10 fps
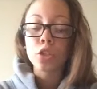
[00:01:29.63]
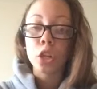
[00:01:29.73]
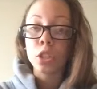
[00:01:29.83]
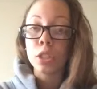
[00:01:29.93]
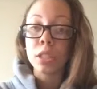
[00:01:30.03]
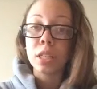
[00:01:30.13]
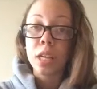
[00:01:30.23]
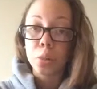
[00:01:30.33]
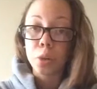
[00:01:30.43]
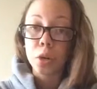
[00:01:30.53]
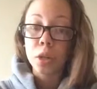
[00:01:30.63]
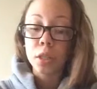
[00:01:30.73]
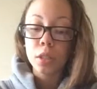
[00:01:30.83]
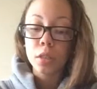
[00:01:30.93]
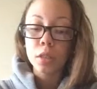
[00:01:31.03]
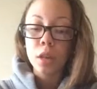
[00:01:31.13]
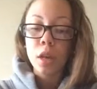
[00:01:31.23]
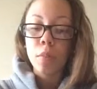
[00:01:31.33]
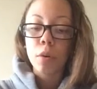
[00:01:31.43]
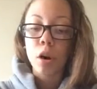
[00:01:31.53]
churches, and neighborhoods,
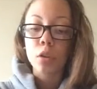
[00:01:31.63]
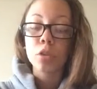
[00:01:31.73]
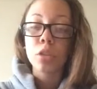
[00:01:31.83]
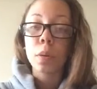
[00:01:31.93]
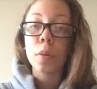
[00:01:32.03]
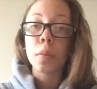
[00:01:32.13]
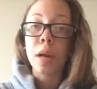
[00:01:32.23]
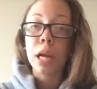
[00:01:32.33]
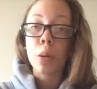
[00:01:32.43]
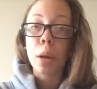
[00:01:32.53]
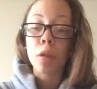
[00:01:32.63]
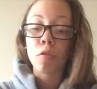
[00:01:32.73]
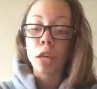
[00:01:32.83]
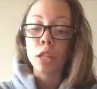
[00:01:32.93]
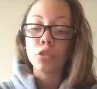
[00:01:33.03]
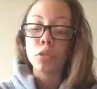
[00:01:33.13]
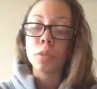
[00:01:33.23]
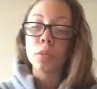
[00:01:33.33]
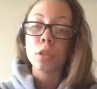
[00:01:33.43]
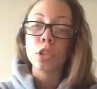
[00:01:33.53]
but also separate black and white
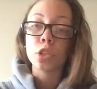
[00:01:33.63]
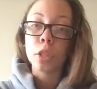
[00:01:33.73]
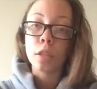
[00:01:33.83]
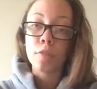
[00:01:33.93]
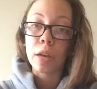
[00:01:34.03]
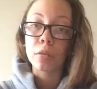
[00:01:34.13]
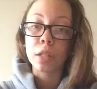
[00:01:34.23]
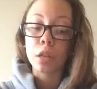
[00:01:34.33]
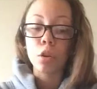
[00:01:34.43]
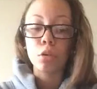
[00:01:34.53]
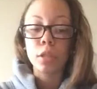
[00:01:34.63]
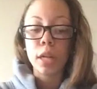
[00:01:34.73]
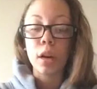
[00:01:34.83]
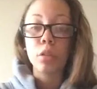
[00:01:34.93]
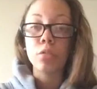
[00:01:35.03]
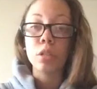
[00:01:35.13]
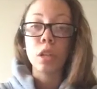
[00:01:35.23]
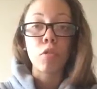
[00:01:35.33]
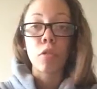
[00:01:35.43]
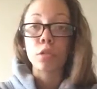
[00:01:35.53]
restrooms, drinking fountain, hotels,
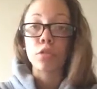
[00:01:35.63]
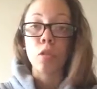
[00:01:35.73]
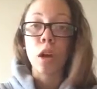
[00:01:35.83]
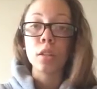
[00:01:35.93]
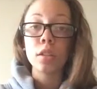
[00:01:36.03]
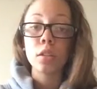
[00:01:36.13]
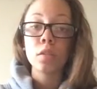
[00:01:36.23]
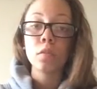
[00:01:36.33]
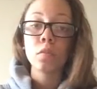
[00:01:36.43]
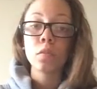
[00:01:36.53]
and restaurants.